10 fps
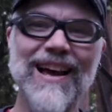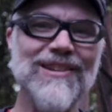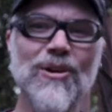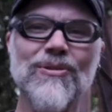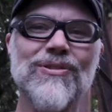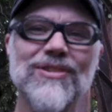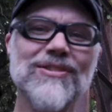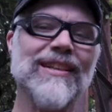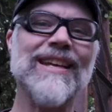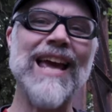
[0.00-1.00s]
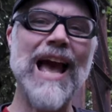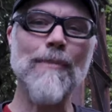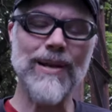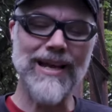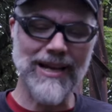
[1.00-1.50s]
I know there's a leak
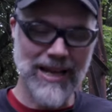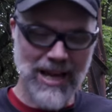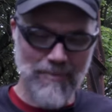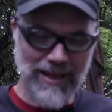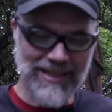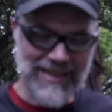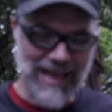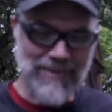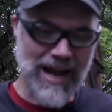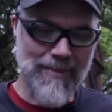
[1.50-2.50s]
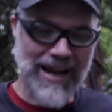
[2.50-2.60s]
happening, but at the same time,